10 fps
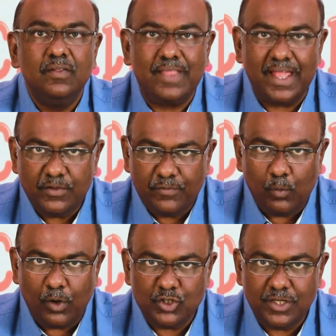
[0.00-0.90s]
Thank you
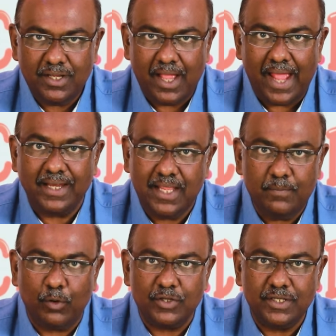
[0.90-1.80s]
for watching and
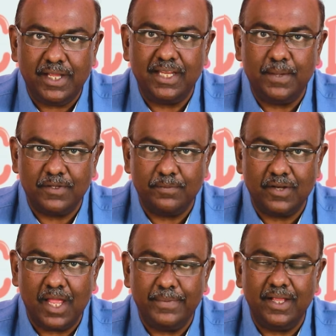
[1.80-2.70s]
keep
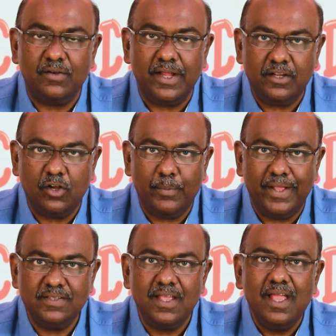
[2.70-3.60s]
subscribing and write your
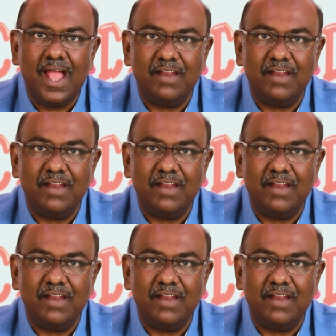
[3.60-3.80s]
comments,